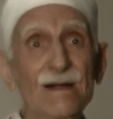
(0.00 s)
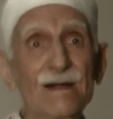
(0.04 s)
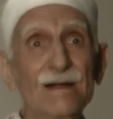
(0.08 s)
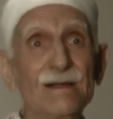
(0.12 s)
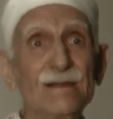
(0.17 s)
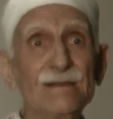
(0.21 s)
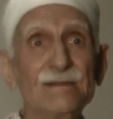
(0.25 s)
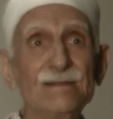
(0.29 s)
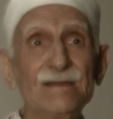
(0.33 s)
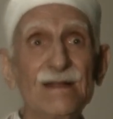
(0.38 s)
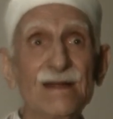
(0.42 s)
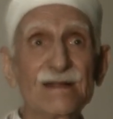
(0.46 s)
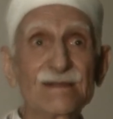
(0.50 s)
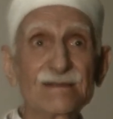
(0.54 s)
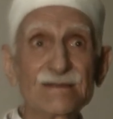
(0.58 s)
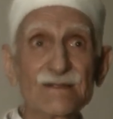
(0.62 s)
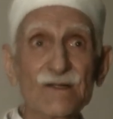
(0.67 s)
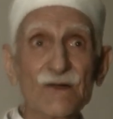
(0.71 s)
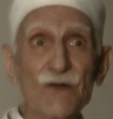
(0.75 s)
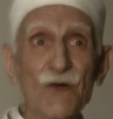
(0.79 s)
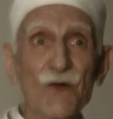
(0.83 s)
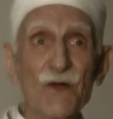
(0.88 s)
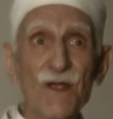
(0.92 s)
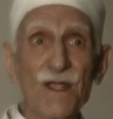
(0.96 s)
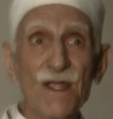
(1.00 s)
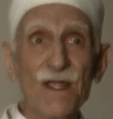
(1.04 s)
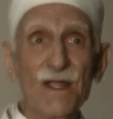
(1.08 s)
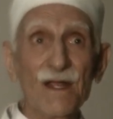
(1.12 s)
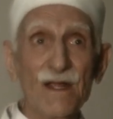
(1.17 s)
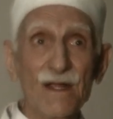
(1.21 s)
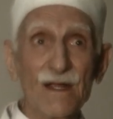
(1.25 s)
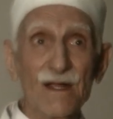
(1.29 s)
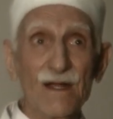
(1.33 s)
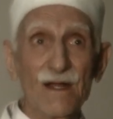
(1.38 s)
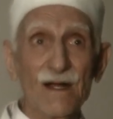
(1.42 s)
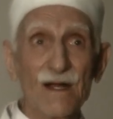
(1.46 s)
that
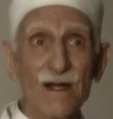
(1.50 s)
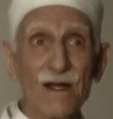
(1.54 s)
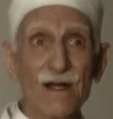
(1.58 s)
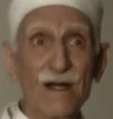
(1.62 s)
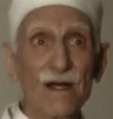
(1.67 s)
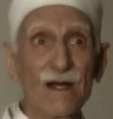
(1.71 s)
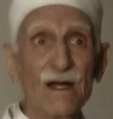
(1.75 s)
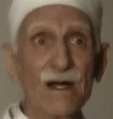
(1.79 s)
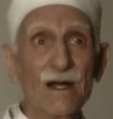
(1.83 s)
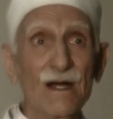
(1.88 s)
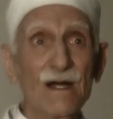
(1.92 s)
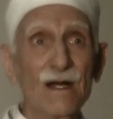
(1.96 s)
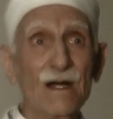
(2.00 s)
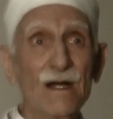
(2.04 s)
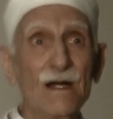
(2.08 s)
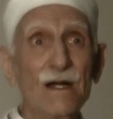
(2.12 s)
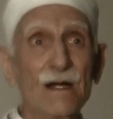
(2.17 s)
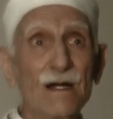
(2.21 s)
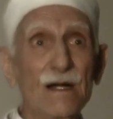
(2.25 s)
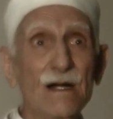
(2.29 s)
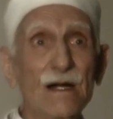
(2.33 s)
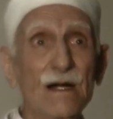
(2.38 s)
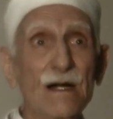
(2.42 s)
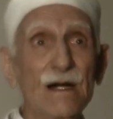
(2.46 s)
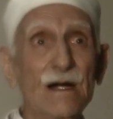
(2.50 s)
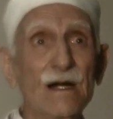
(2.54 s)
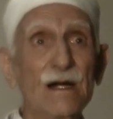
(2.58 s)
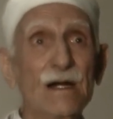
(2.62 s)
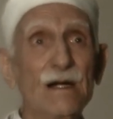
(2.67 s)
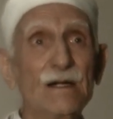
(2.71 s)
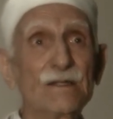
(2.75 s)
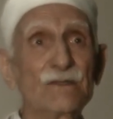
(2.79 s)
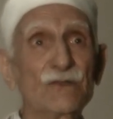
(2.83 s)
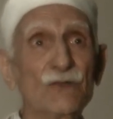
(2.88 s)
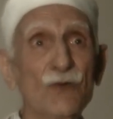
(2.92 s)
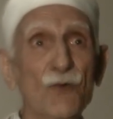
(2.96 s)
going
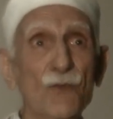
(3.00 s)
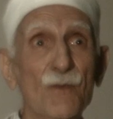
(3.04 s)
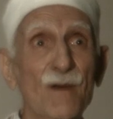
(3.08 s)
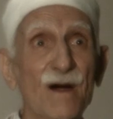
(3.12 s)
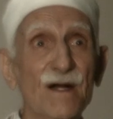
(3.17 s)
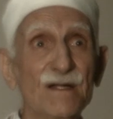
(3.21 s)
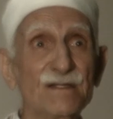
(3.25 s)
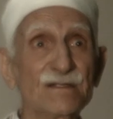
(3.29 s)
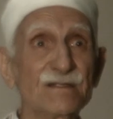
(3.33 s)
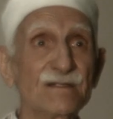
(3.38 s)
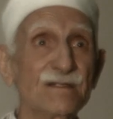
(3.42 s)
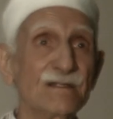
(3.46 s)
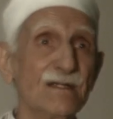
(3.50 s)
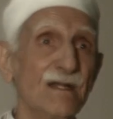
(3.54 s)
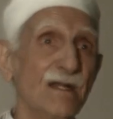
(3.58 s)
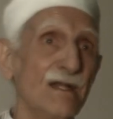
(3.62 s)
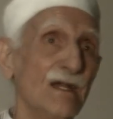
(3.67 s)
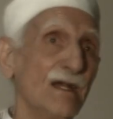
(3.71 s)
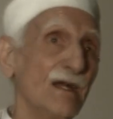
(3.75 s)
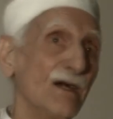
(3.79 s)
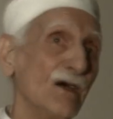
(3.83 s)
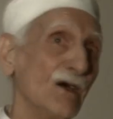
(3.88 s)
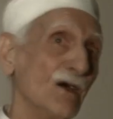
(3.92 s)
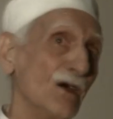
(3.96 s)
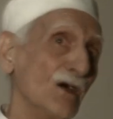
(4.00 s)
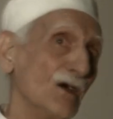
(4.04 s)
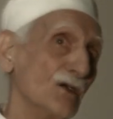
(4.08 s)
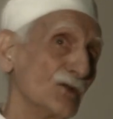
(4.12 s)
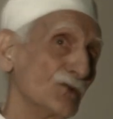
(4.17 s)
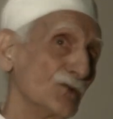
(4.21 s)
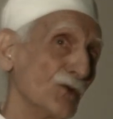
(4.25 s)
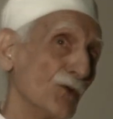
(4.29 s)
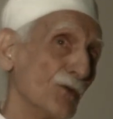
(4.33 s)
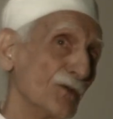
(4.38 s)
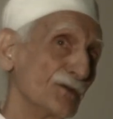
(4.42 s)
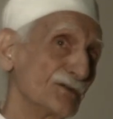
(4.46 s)
too much
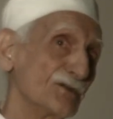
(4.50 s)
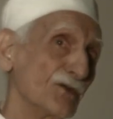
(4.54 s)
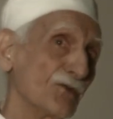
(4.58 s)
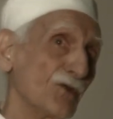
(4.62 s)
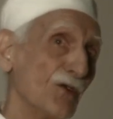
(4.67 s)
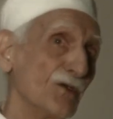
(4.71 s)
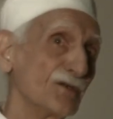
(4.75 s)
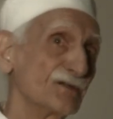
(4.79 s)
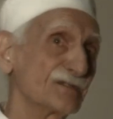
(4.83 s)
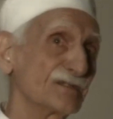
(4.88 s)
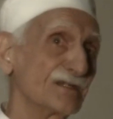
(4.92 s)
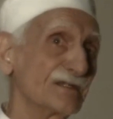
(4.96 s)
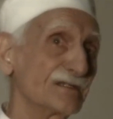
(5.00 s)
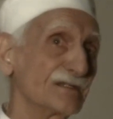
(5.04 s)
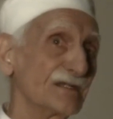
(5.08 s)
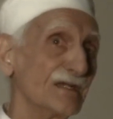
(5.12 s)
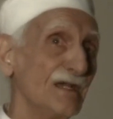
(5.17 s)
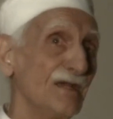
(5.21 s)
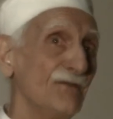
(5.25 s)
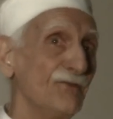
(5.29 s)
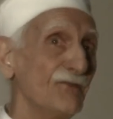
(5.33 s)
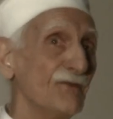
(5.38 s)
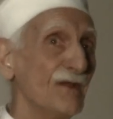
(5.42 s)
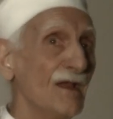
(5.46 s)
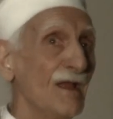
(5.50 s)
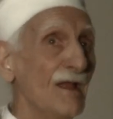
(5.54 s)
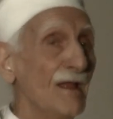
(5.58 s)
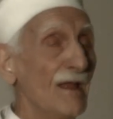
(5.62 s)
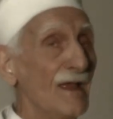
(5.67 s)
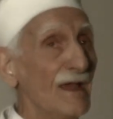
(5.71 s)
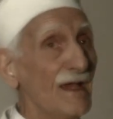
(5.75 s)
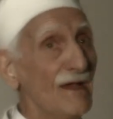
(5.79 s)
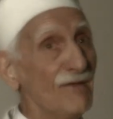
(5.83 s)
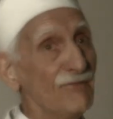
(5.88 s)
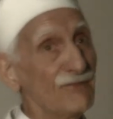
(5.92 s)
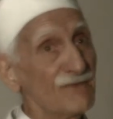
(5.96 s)
towards the conscious.
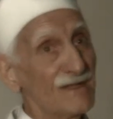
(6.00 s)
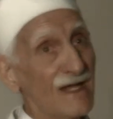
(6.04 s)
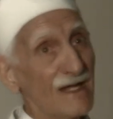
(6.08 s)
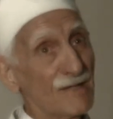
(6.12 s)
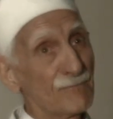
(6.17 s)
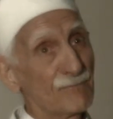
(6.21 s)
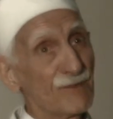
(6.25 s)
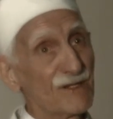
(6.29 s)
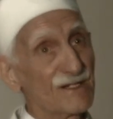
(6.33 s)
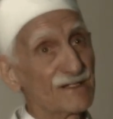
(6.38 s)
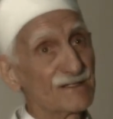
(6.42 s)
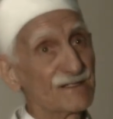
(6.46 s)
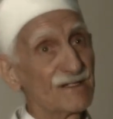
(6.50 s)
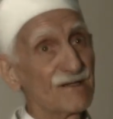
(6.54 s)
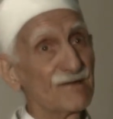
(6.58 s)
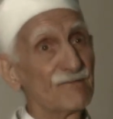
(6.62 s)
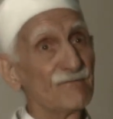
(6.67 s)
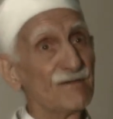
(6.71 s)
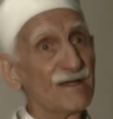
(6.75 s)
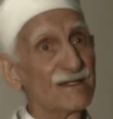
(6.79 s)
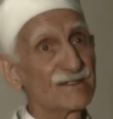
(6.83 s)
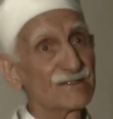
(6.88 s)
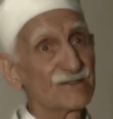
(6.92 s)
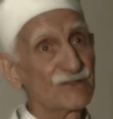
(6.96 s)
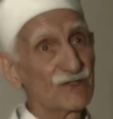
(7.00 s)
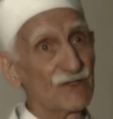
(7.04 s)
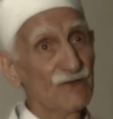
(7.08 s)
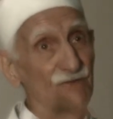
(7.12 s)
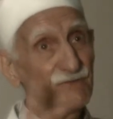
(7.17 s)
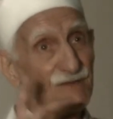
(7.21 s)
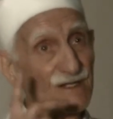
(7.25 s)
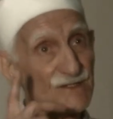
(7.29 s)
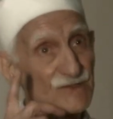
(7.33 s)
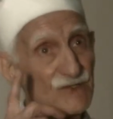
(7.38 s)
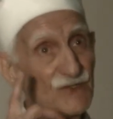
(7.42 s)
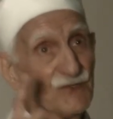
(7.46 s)
If that person were
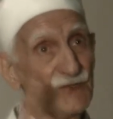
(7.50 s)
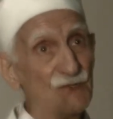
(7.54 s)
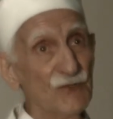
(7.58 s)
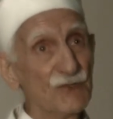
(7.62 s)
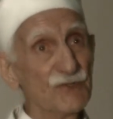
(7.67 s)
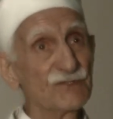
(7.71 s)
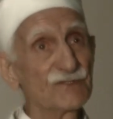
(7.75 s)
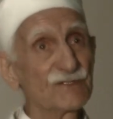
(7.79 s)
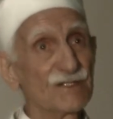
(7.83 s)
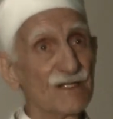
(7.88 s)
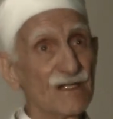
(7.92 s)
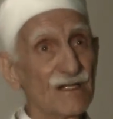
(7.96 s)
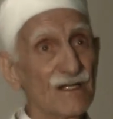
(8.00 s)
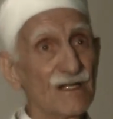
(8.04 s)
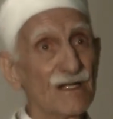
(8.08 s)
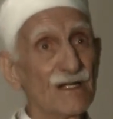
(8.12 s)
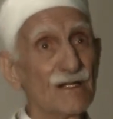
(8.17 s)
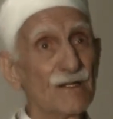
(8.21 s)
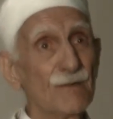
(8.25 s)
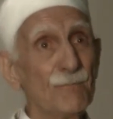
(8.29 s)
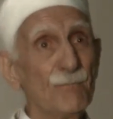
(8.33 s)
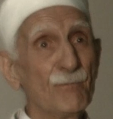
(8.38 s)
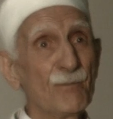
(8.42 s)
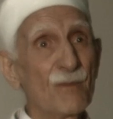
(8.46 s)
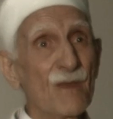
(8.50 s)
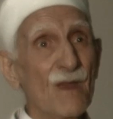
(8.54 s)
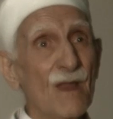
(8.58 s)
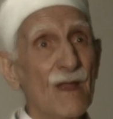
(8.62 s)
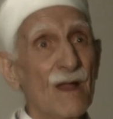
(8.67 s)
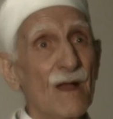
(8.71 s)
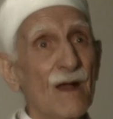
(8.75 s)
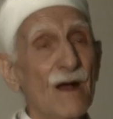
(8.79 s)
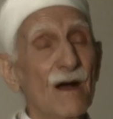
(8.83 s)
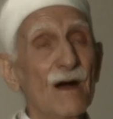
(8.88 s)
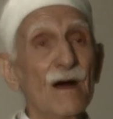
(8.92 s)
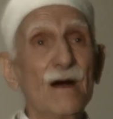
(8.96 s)
to use
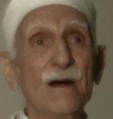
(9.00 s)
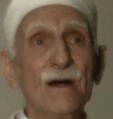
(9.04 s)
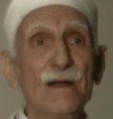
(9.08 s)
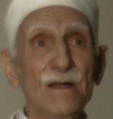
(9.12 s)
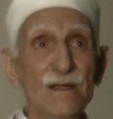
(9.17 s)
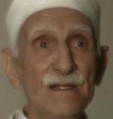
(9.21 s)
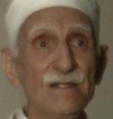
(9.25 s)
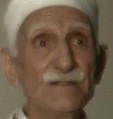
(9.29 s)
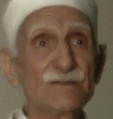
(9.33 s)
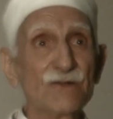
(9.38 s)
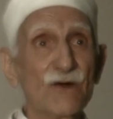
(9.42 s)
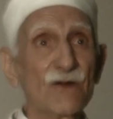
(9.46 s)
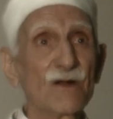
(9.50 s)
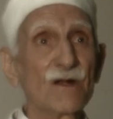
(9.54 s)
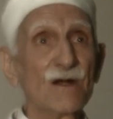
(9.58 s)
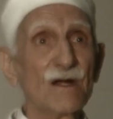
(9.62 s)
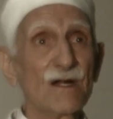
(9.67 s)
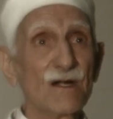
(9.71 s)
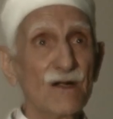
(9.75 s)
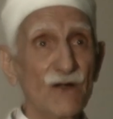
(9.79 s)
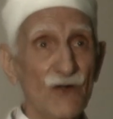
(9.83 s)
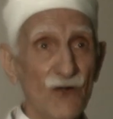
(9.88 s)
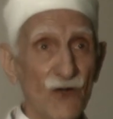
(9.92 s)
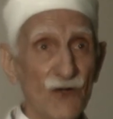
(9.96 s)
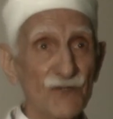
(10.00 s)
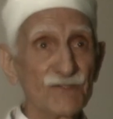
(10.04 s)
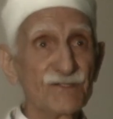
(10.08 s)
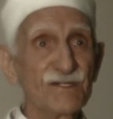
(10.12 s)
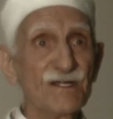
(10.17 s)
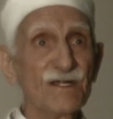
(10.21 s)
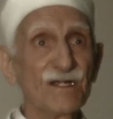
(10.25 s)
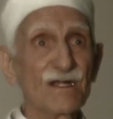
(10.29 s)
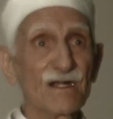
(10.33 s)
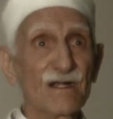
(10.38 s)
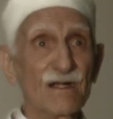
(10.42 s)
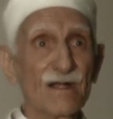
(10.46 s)
his or her
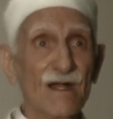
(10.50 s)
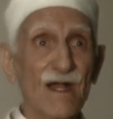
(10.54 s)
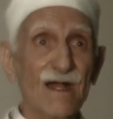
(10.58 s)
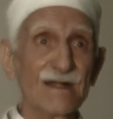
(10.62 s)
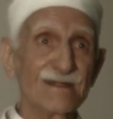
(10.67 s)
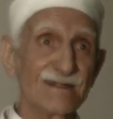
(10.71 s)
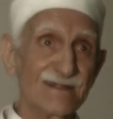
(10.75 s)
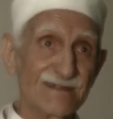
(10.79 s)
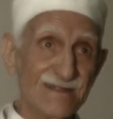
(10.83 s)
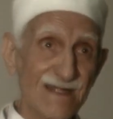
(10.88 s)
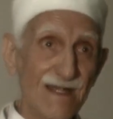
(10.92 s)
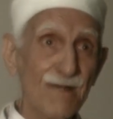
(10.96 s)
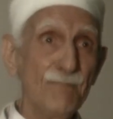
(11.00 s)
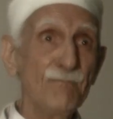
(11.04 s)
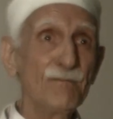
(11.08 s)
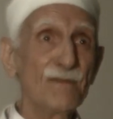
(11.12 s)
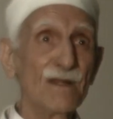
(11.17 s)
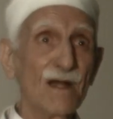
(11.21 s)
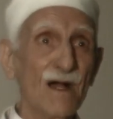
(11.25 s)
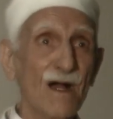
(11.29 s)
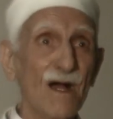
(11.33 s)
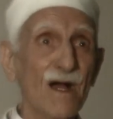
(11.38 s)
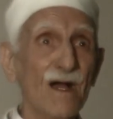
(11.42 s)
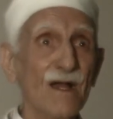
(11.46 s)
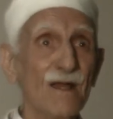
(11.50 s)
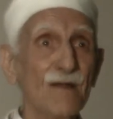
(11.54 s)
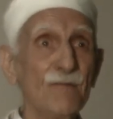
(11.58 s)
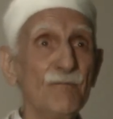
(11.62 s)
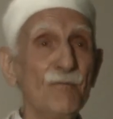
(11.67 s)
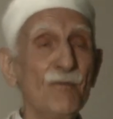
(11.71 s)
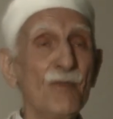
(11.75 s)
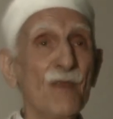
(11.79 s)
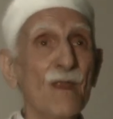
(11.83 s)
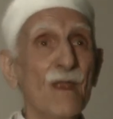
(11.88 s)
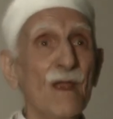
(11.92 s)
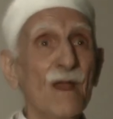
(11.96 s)
logic at the same time,
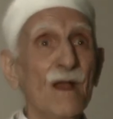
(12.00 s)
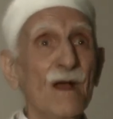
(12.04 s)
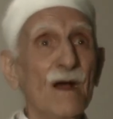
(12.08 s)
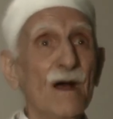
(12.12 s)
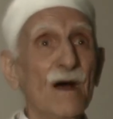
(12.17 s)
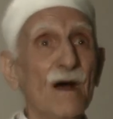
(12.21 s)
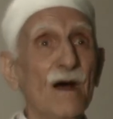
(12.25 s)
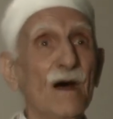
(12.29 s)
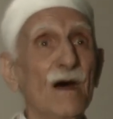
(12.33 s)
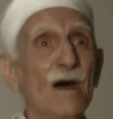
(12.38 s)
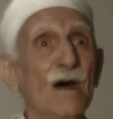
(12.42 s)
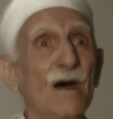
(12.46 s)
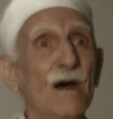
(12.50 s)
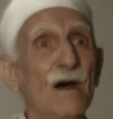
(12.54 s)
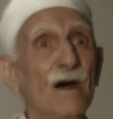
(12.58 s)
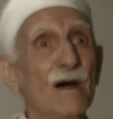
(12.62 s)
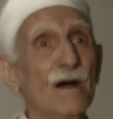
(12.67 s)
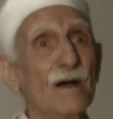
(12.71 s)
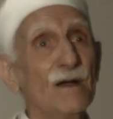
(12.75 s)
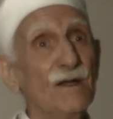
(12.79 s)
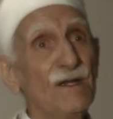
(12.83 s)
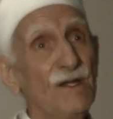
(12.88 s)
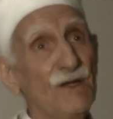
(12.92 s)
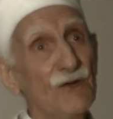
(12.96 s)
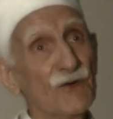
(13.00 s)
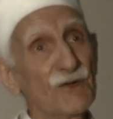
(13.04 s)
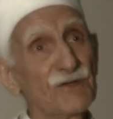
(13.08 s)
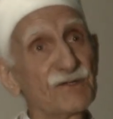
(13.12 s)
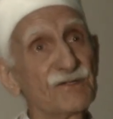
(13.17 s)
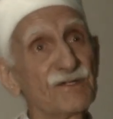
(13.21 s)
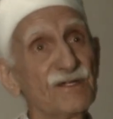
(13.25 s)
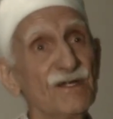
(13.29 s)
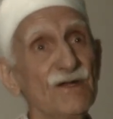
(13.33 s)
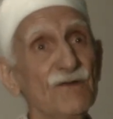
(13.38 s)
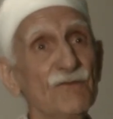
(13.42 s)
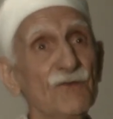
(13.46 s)
he or
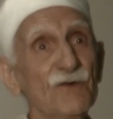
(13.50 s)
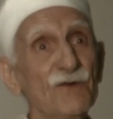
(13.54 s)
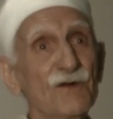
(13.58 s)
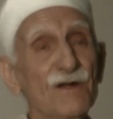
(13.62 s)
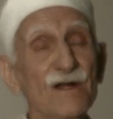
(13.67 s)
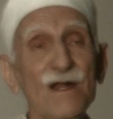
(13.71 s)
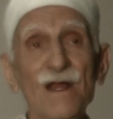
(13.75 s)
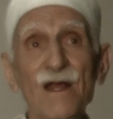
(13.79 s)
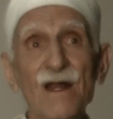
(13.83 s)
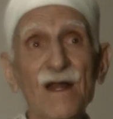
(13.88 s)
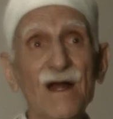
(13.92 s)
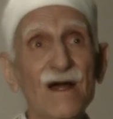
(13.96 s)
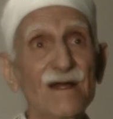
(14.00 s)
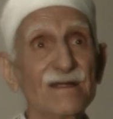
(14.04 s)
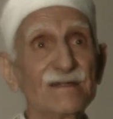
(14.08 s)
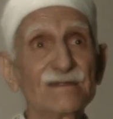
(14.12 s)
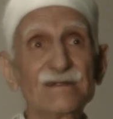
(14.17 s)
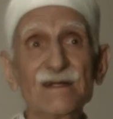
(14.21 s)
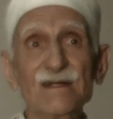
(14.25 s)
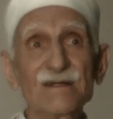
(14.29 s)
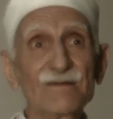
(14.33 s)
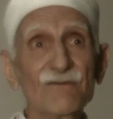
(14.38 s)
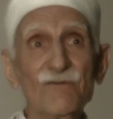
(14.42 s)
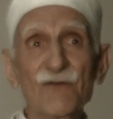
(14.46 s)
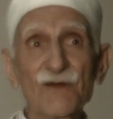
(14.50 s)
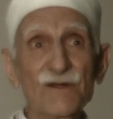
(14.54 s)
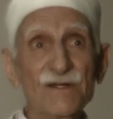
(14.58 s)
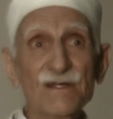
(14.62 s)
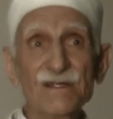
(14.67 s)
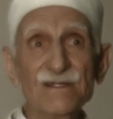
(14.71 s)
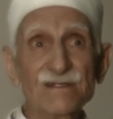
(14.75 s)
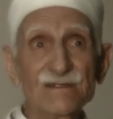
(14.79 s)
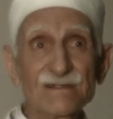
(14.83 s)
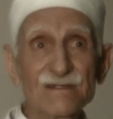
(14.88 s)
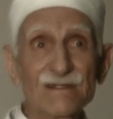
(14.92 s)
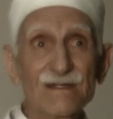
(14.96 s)
she would realize that what
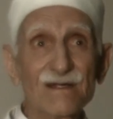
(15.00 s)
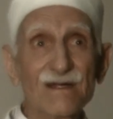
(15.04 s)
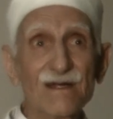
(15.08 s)
is